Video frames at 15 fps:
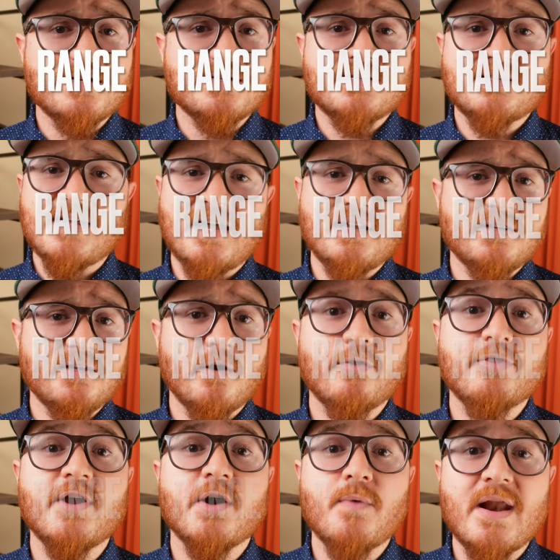state, you know,
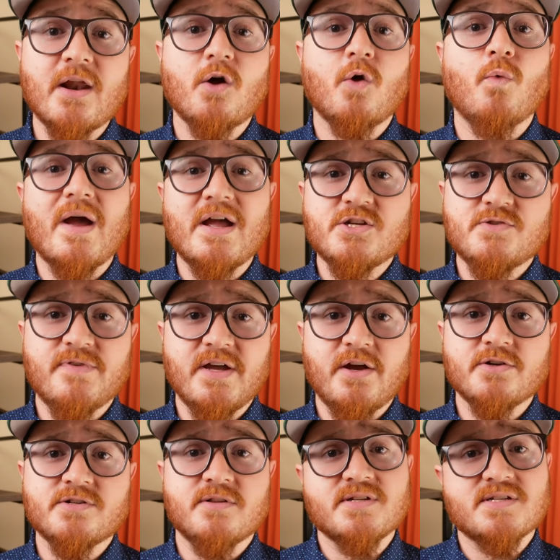theoretical range
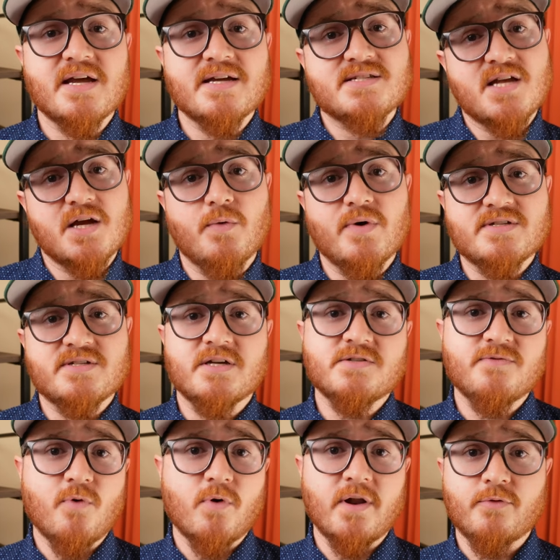figures. In this case, Segway
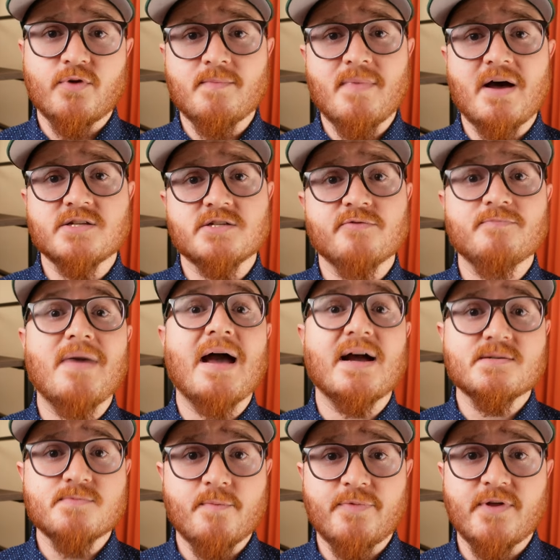states 43 miles of
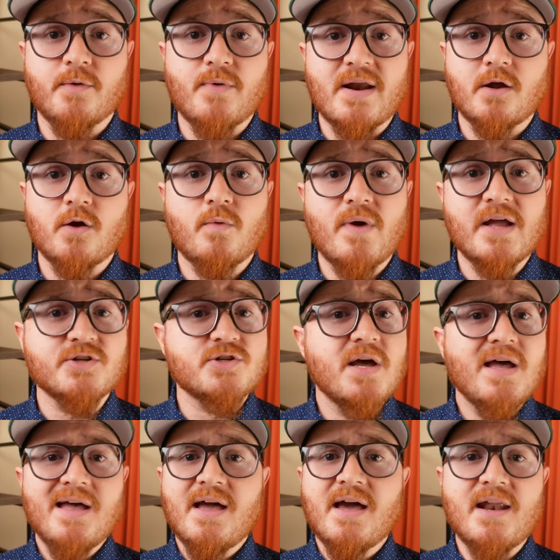maximum theoretical range.
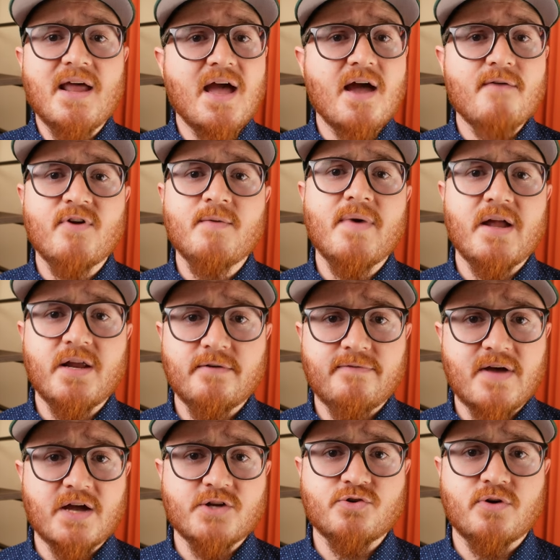And every
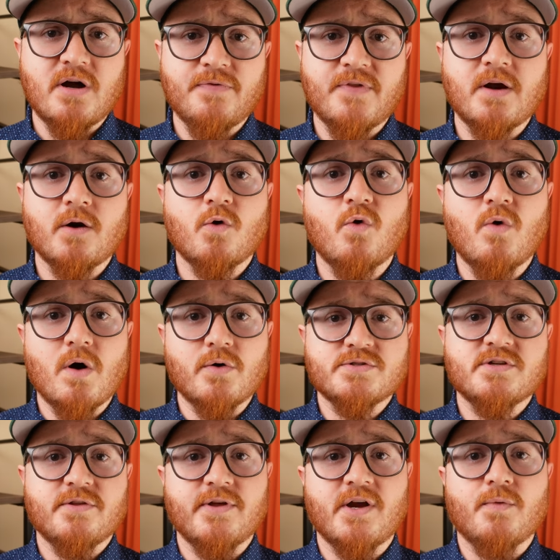manufacturer out there
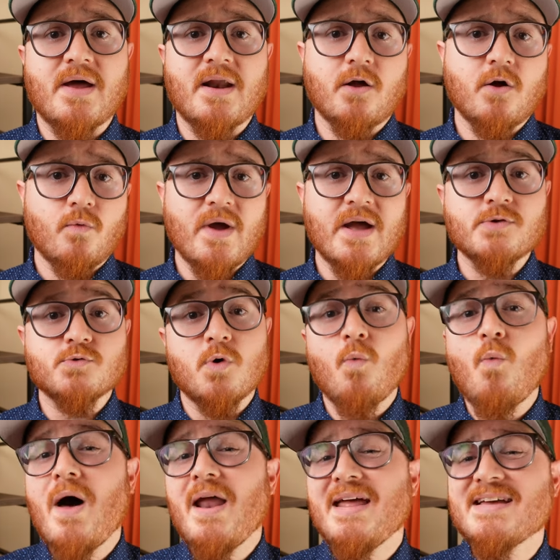quotes theoretical range.
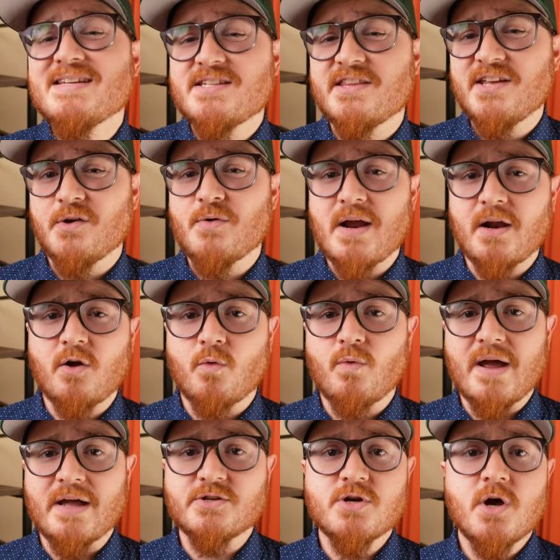Well, what is theoretical
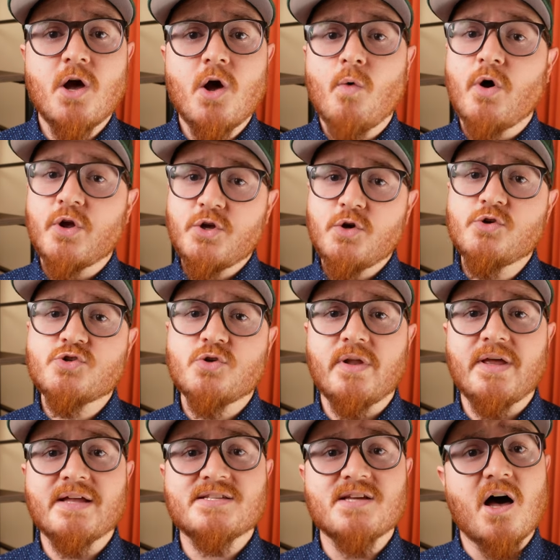range? Well,
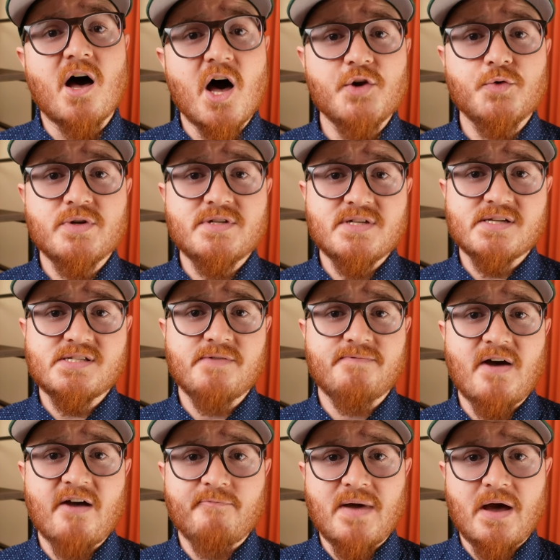usually it's a
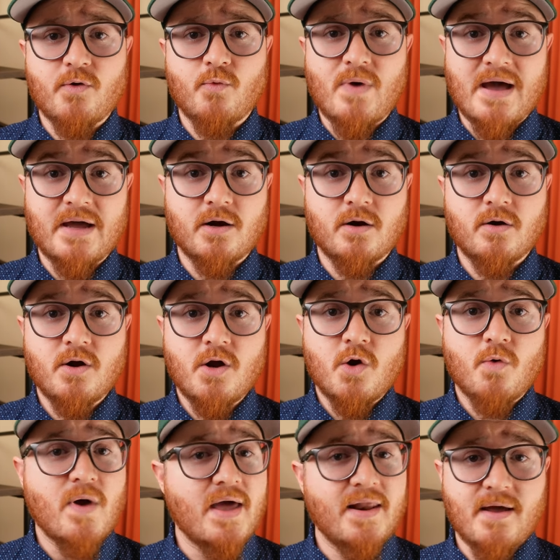165-pound rider
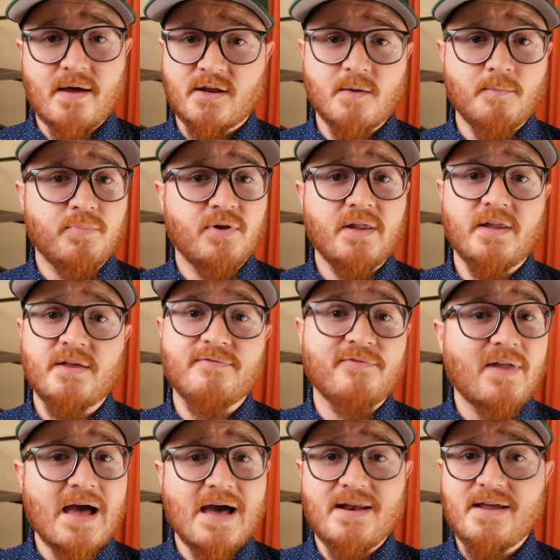riding on completely
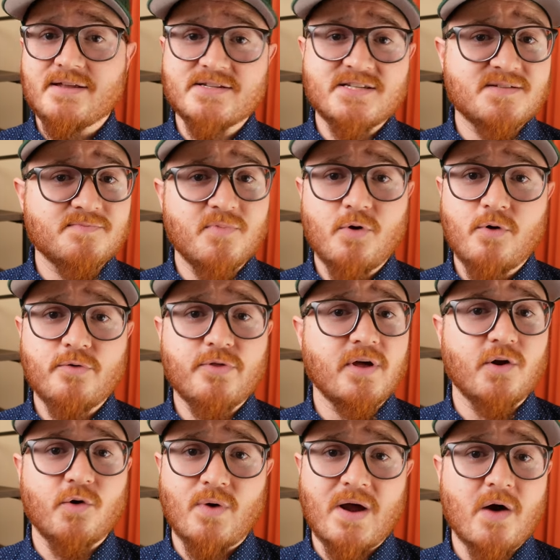flat and
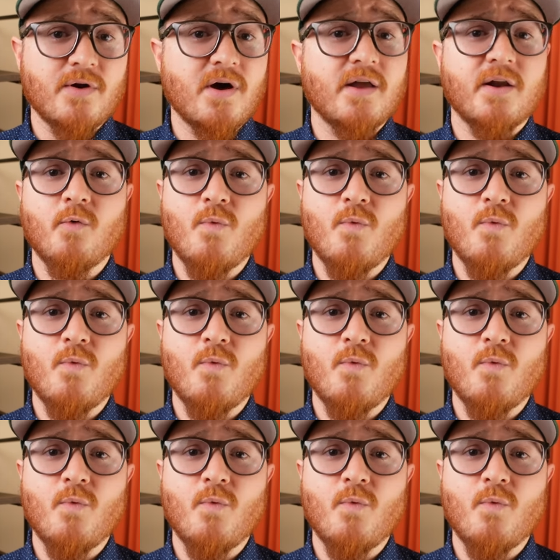smooth ground on a